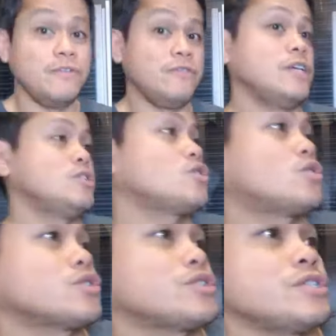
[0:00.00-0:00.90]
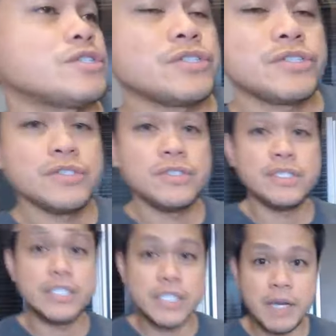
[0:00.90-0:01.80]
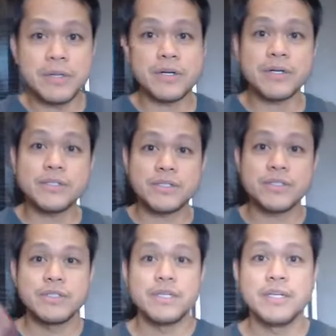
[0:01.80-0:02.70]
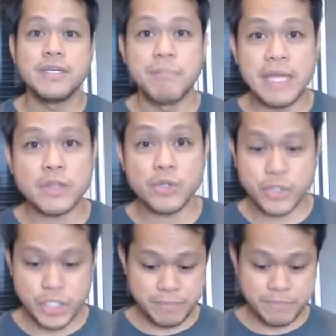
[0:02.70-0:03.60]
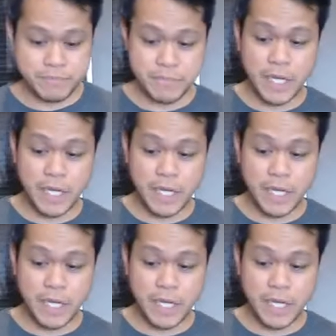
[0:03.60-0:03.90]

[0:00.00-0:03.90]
video courses, seminars, mentorship.